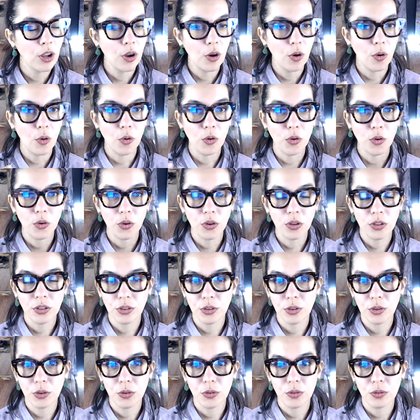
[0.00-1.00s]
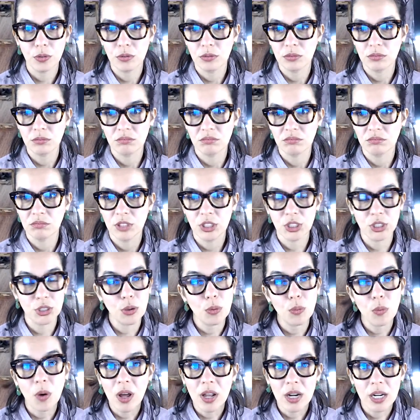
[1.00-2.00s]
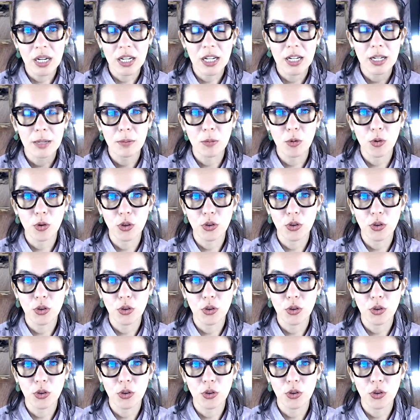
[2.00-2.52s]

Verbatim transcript: or you just don't want it anymore.